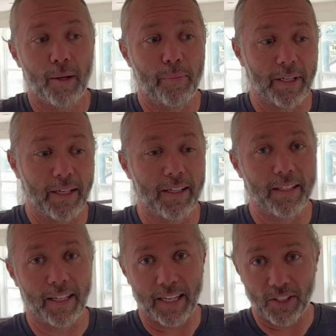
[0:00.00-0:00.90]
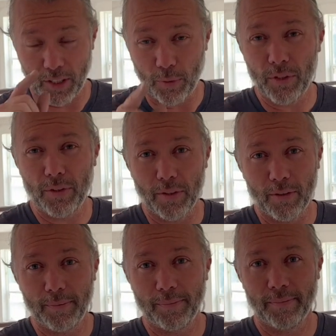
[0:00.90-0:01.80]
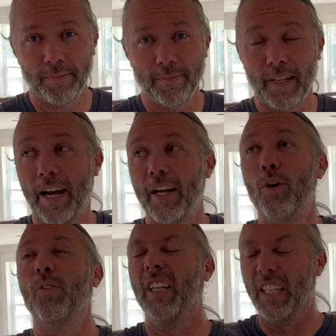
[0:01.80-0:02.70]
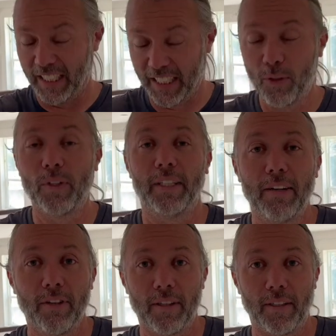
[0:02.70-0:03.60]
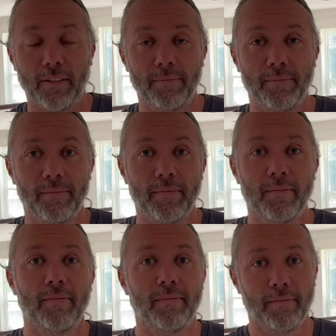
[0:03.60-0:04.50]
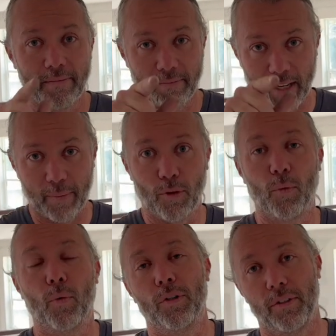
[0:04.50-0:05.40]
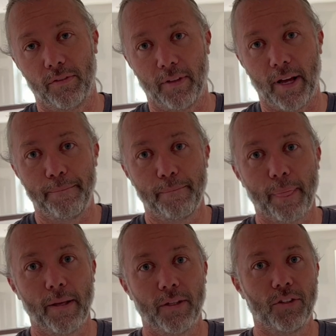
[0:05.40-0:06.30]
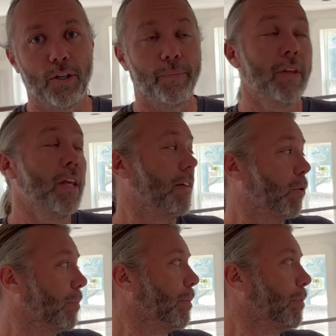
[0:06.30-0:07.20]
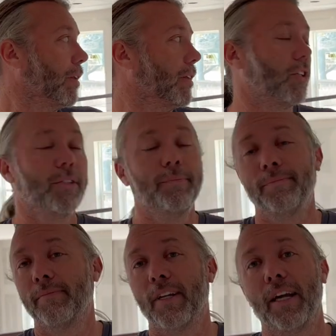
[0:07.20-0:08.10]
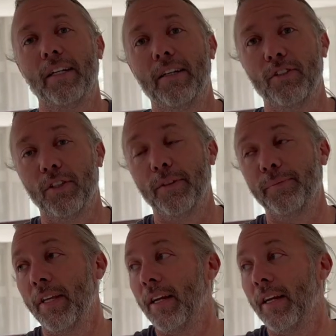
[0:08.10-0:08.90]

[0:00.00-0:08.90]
But God's like, I see what you do. I own literally everything and I'm a rule worshiper for that. So if you want to be a part of this, I'd love to.